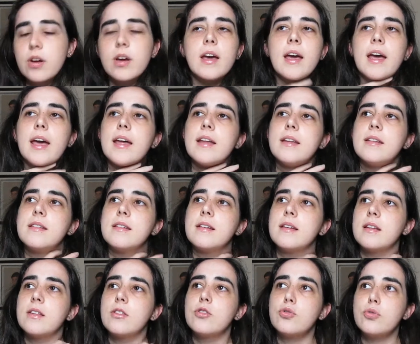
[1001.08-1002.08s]
And
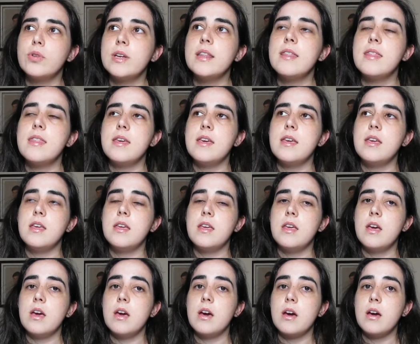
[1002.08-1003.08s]
during
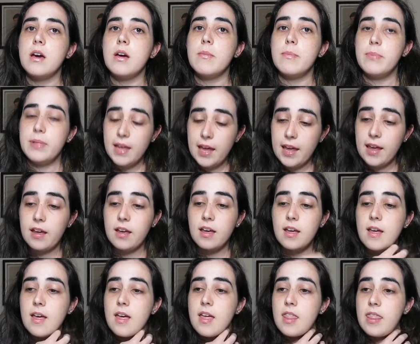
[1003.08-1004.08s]
the plague,
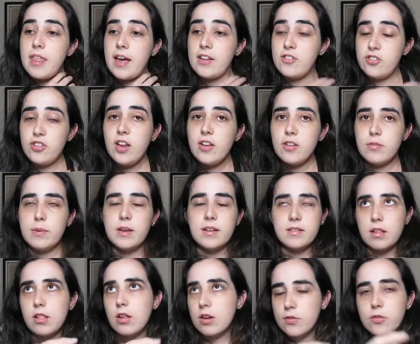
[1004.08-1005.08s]
that changed because
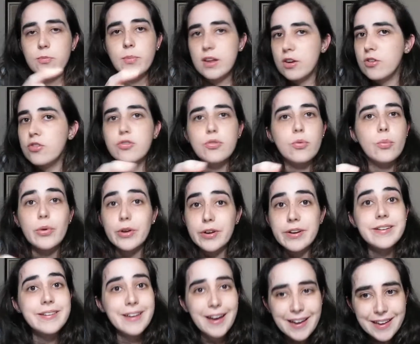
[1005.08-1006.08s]
a lot of spiders were
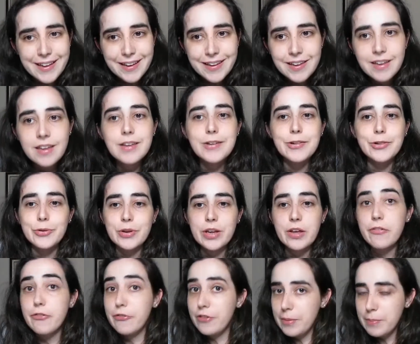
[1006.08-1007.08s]
dying, including
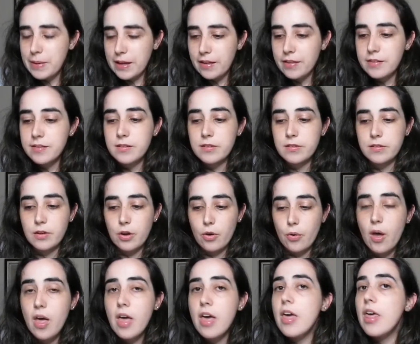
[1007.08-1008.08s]
females.
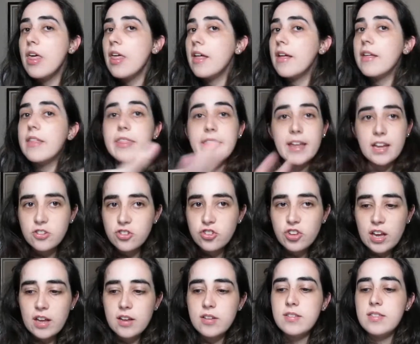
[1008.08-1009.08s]
So that
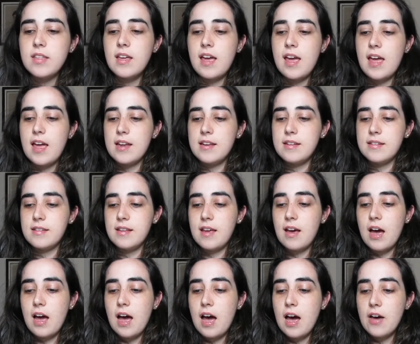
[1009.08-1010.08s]
changed, and
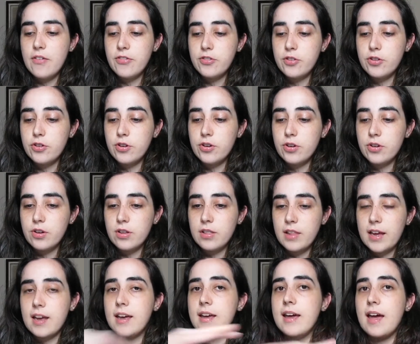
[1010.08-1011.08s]
after,
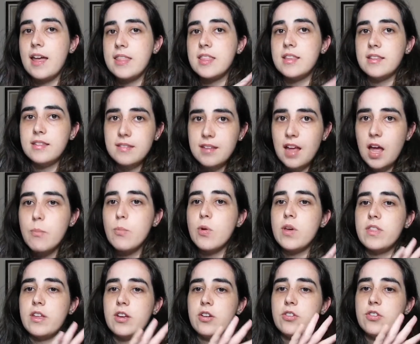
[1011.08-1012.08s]
like, at this time when
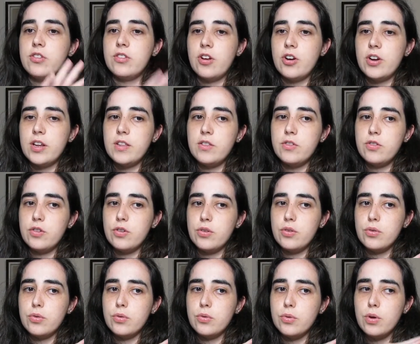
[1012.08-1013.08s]
they're starting
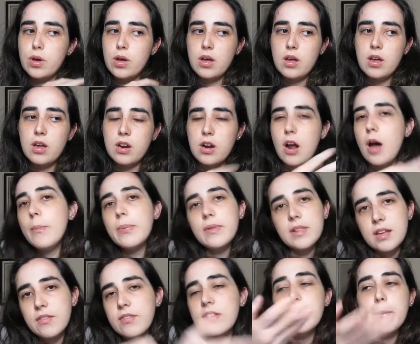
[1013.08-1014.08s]
to not
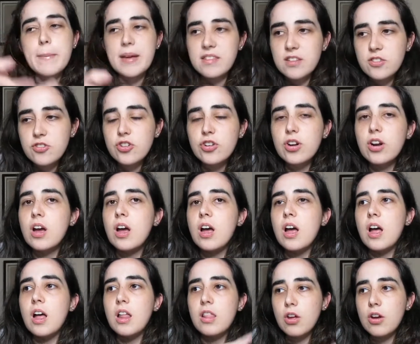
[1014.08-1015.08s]
believe in the messenger,
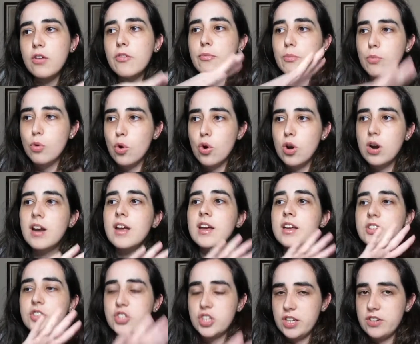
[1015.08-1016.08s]
a lot of more
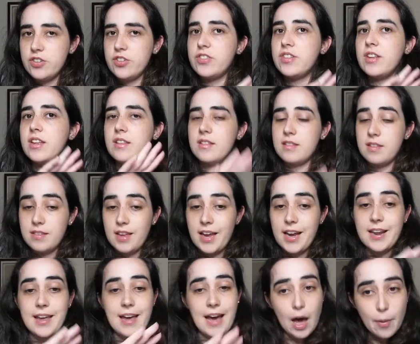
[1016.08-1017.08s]
changes in the
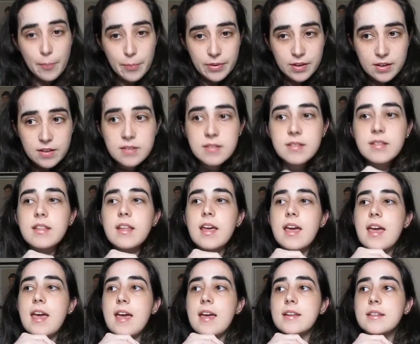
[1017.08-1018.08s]
society happened,
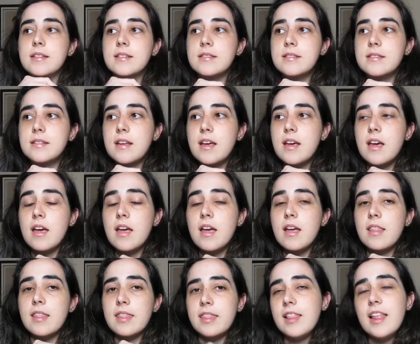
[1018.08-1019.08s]
and
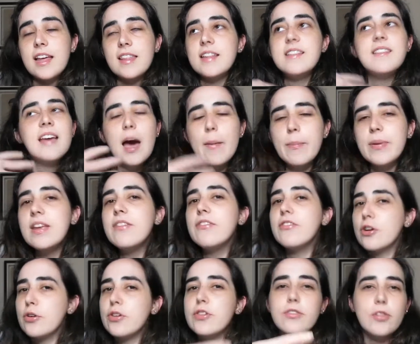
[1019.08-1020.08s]
like that's happening
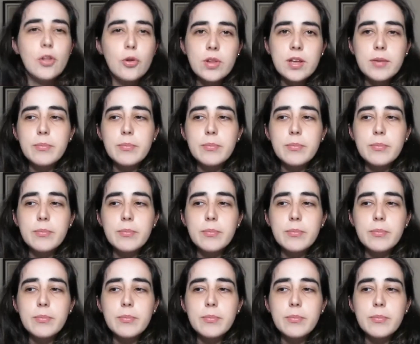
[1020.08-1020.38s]
very slowly.